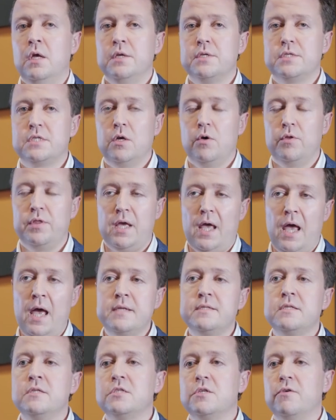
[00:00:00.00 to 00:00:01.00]
So the
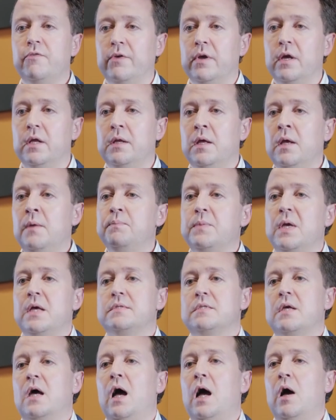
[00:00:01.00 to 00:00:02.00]
essence of it
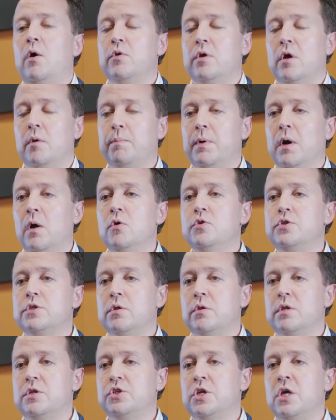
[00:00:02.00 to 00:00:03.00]
is how you approach
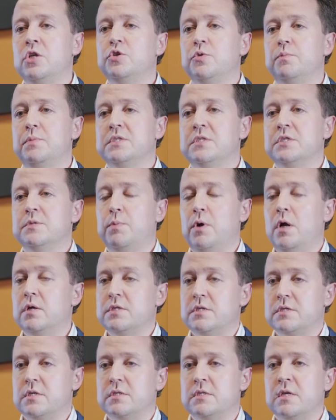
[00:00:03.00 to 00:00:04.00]
to the change of business
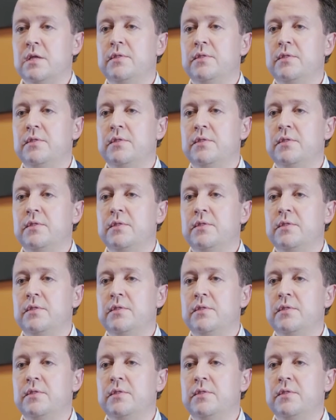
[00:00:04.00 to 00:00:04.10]
processes.